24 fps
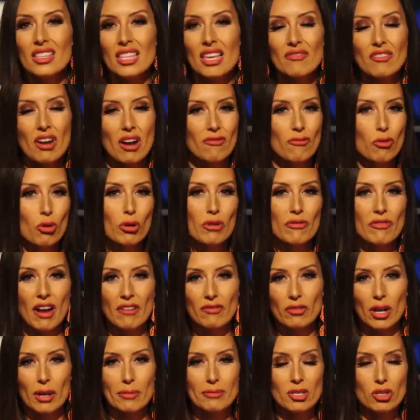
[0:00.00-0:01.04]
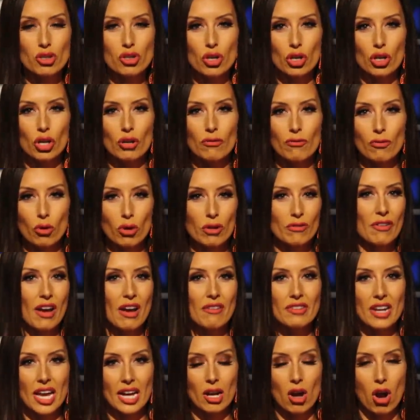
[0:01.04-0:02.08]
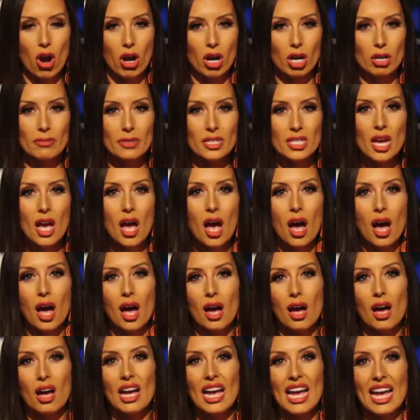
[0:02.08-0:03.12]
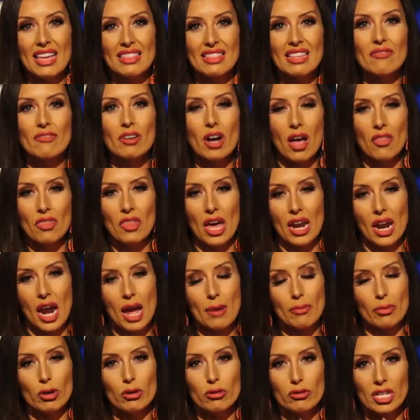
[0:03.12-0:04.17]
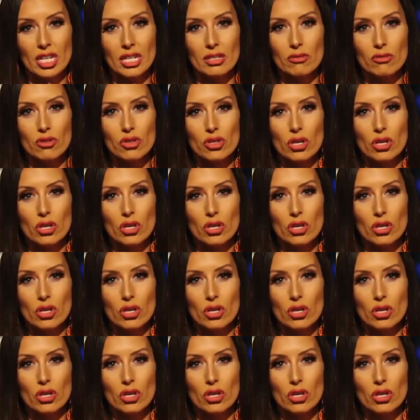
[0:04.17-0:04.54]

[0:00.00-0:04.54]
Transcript: They've got four to five grams of sugar, four to five net carbs, uh, and they've got that high protein.